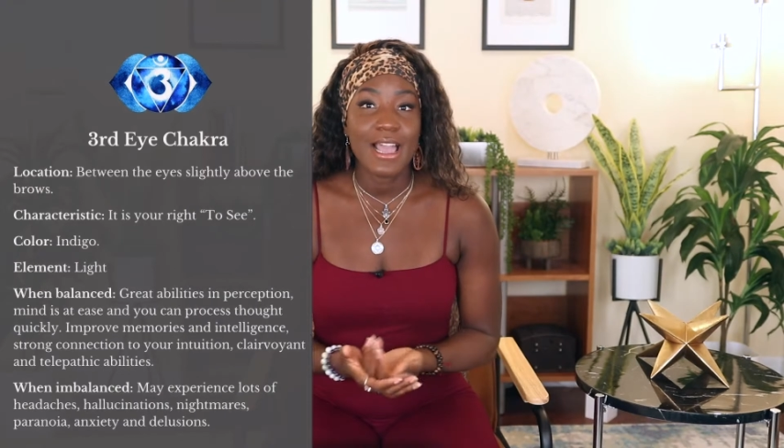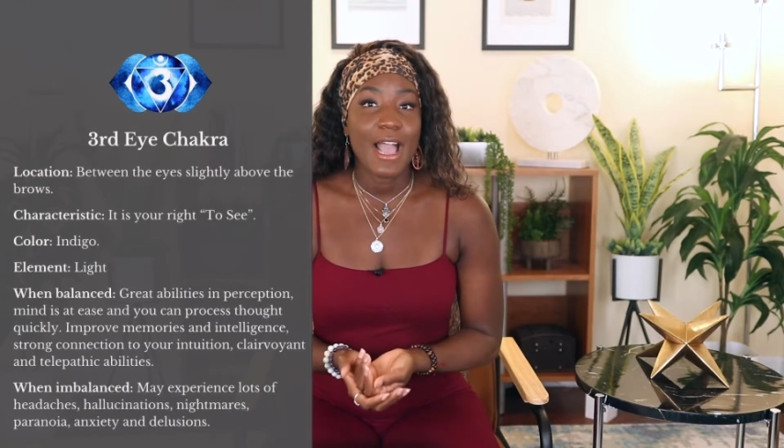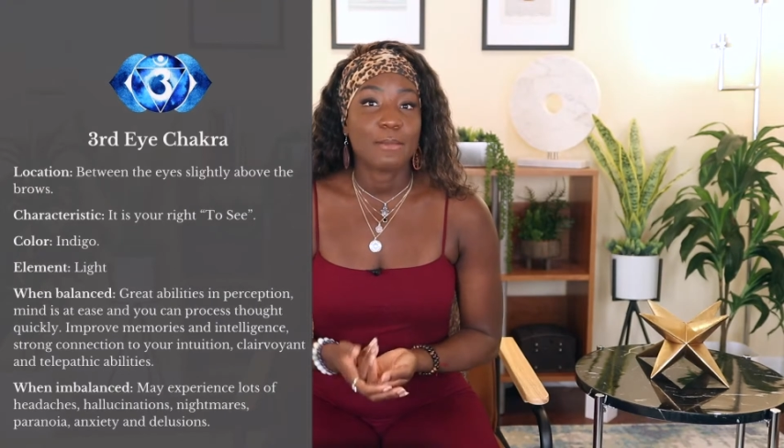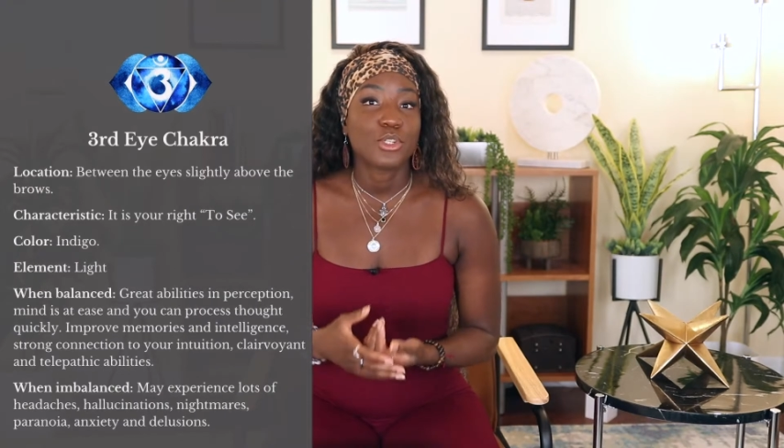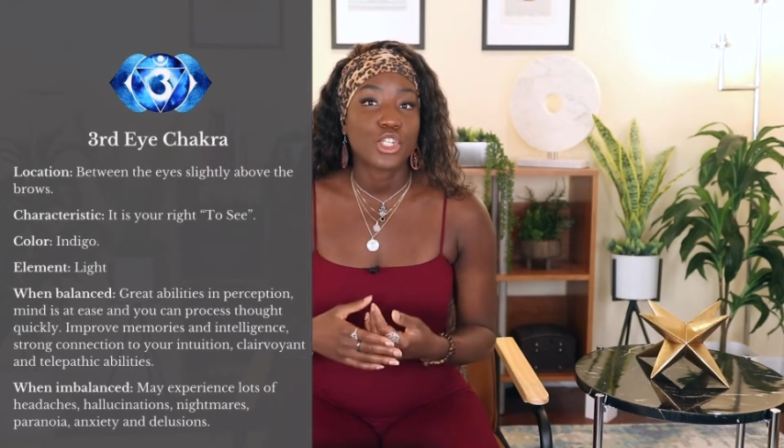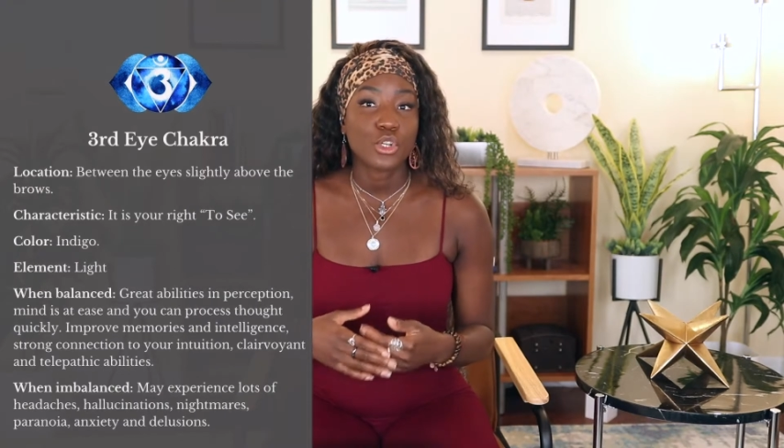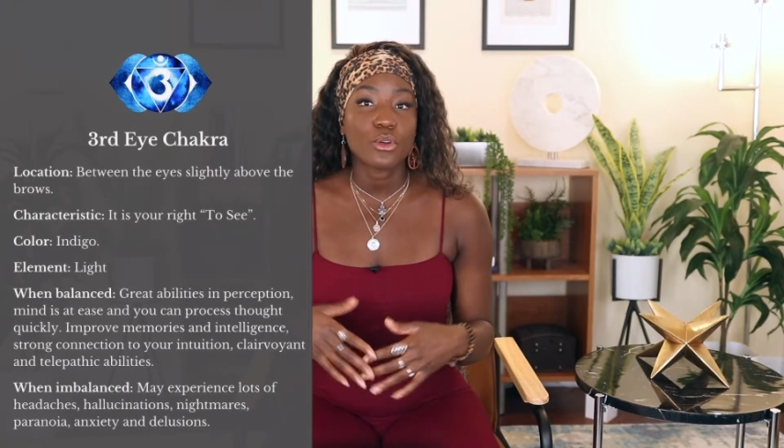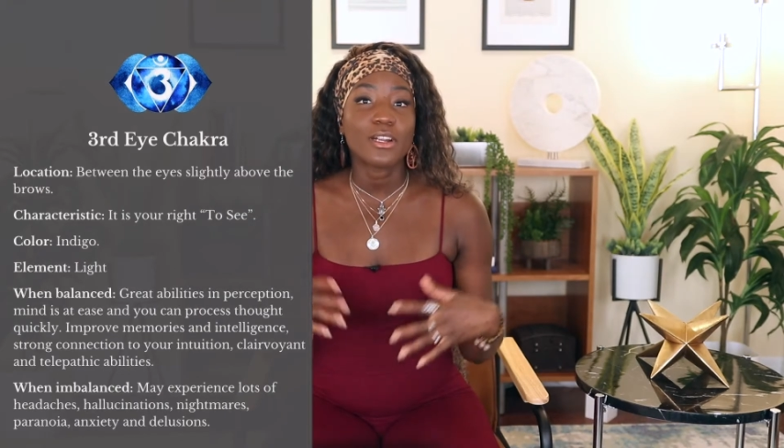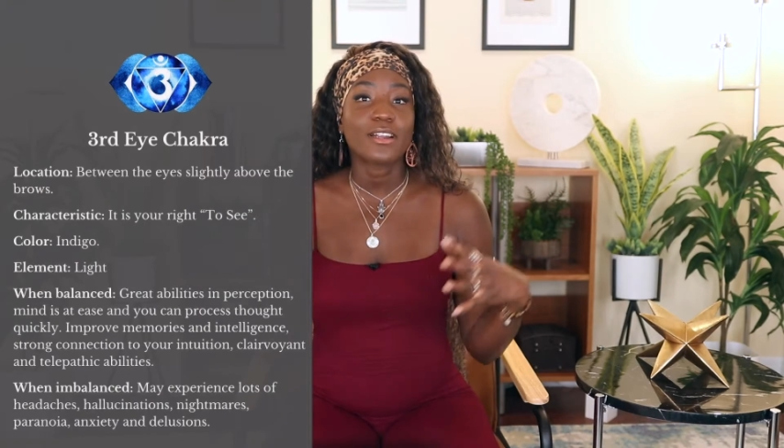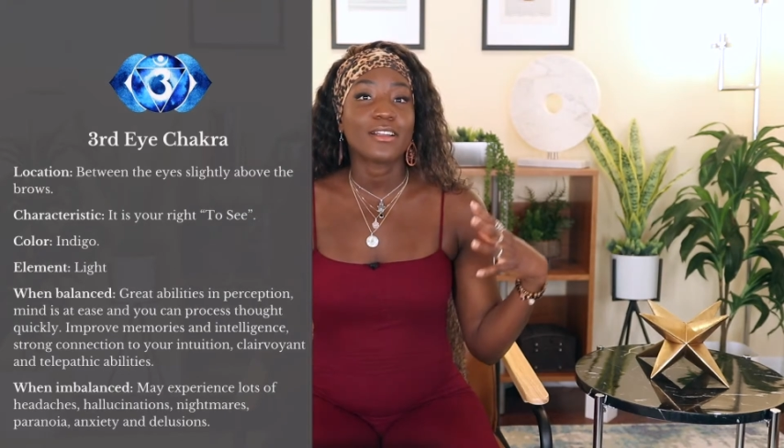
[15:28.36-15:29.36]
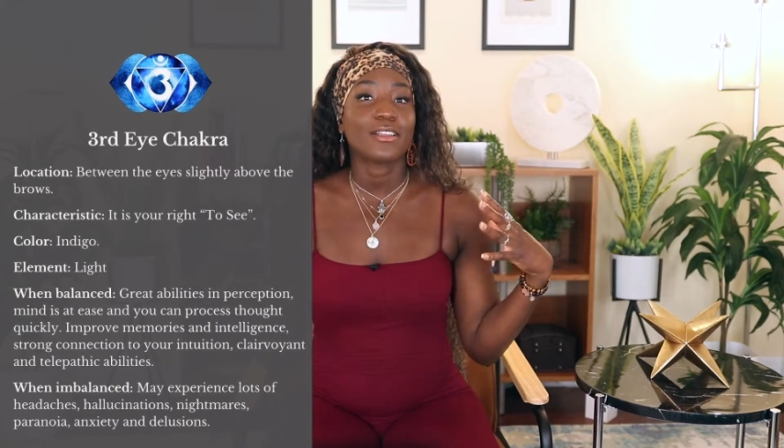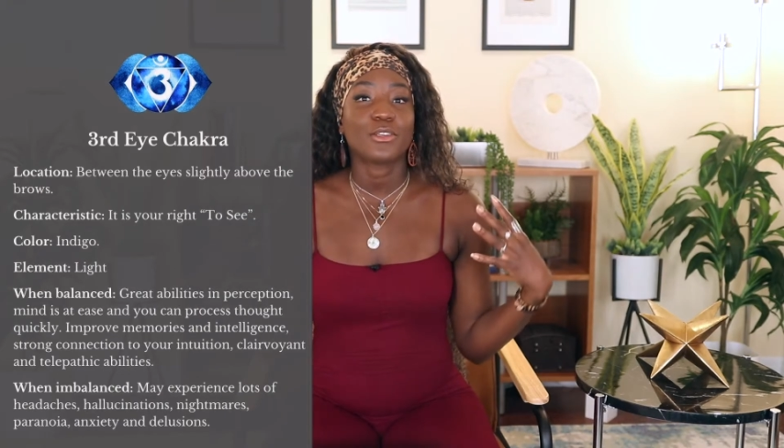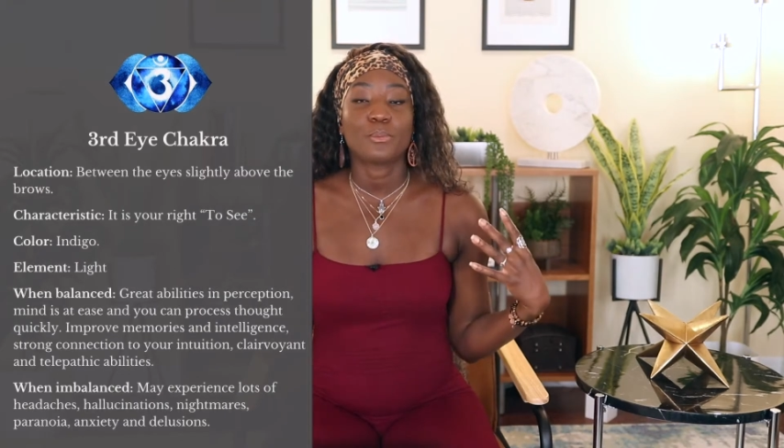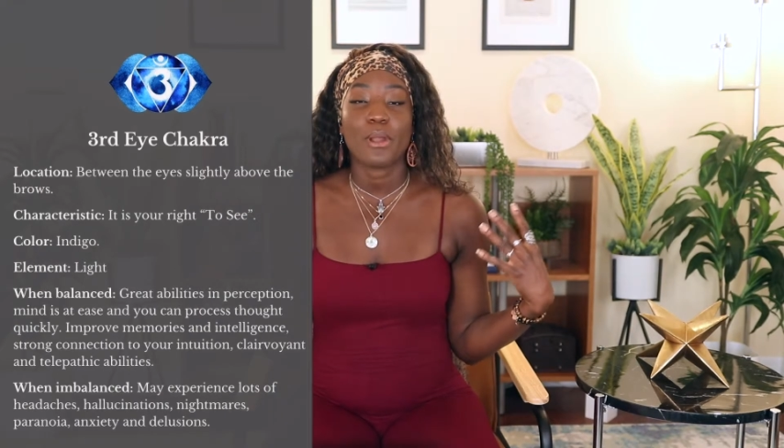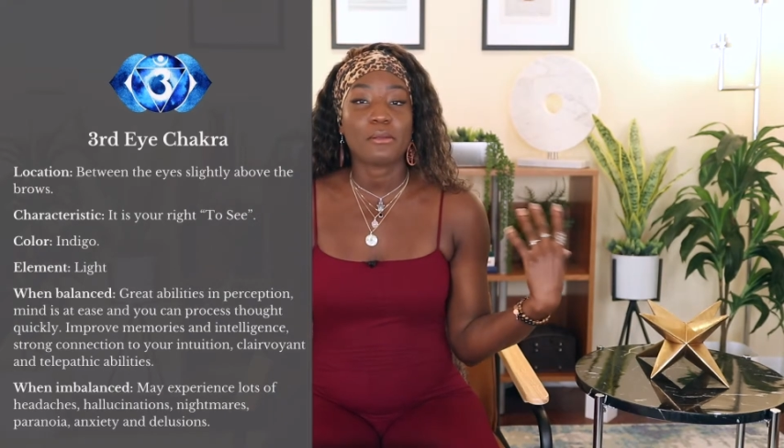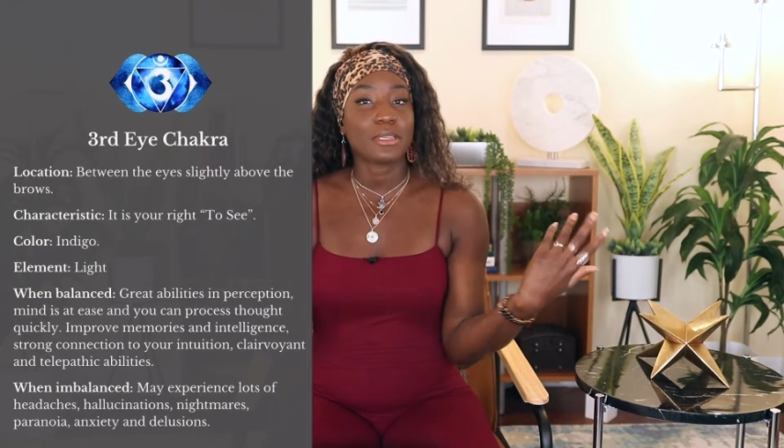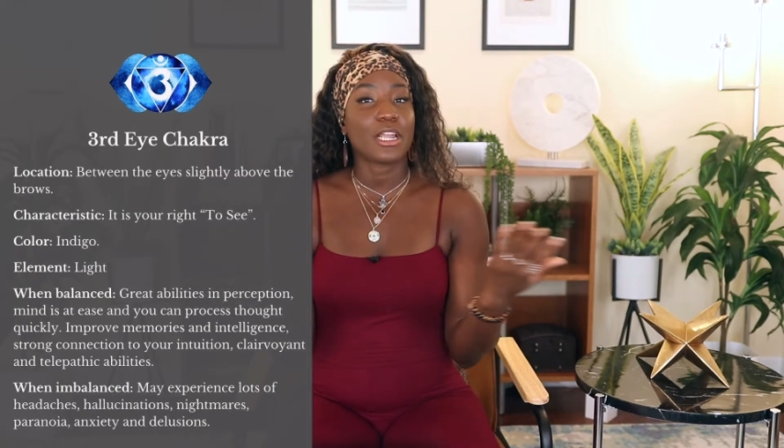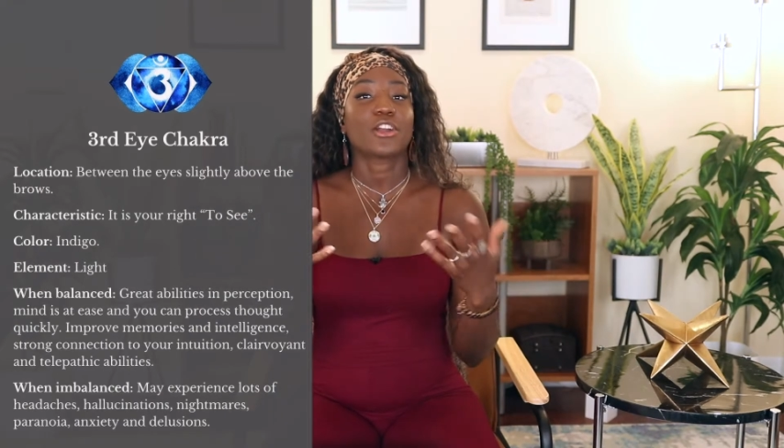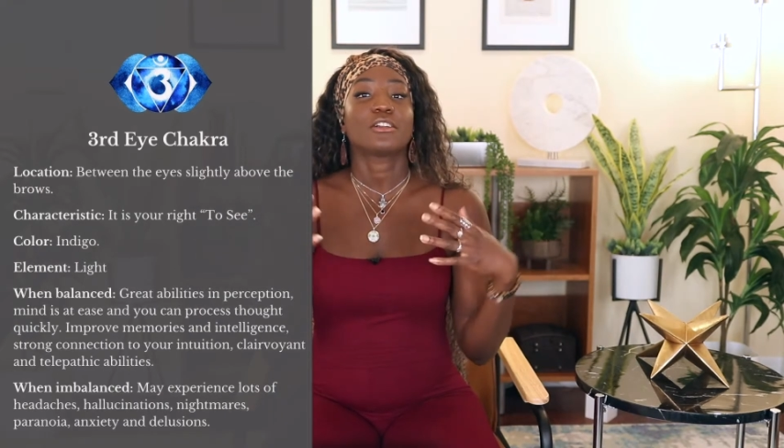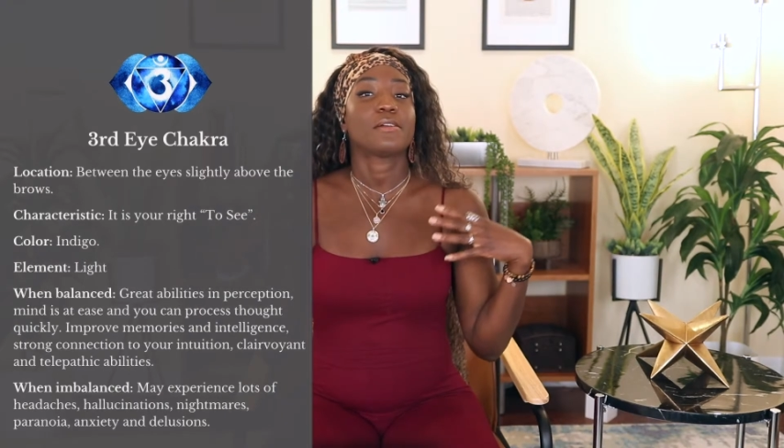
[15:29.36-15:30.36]
I'm sure you probably
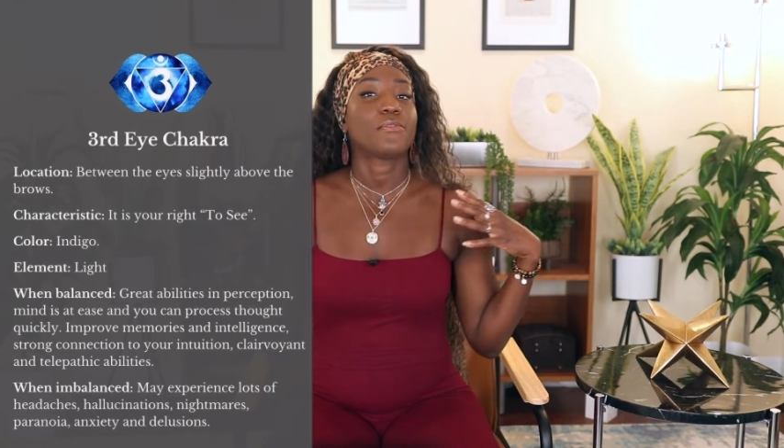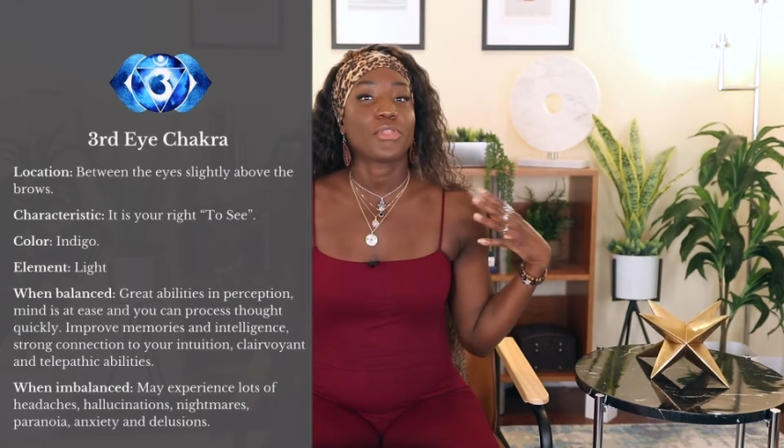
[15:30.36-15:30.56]
heard of